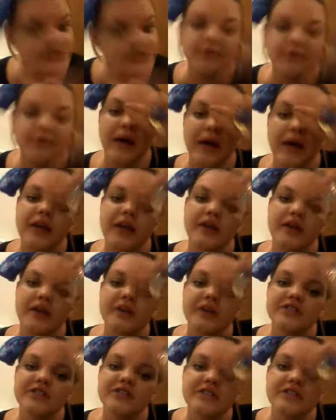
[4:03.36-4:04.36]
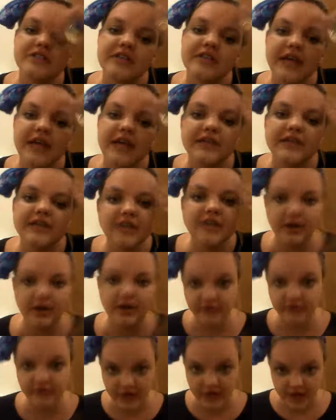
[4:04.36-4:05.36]
really well, and as you can see, it's
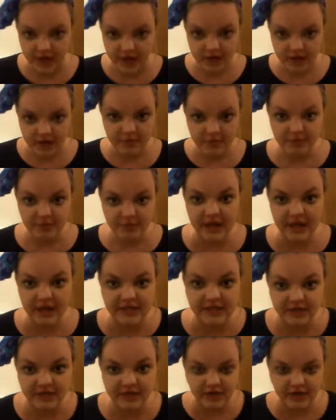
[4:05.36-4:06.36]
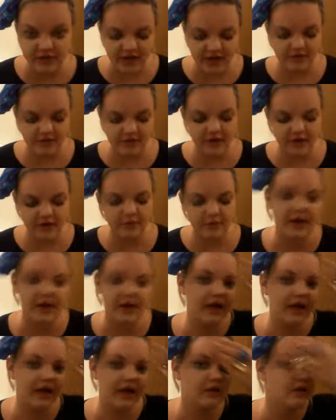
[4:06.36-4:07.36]
kind of blending really
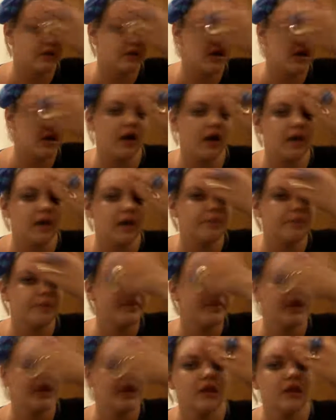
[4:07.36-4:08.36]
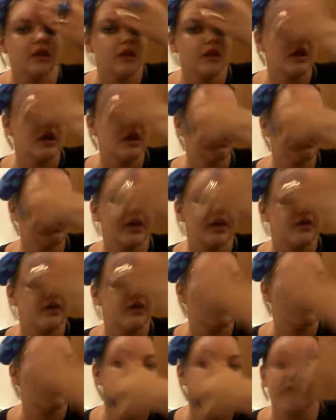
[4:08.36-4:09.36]
well, and
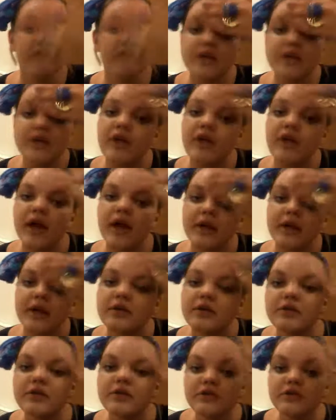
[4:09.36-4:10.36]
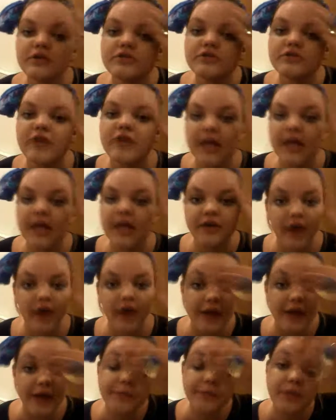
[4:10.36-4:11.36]
looking really great. Looks really
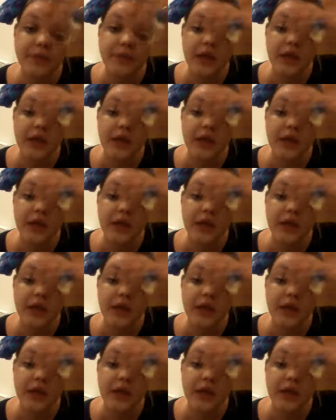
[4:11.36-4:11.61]
great.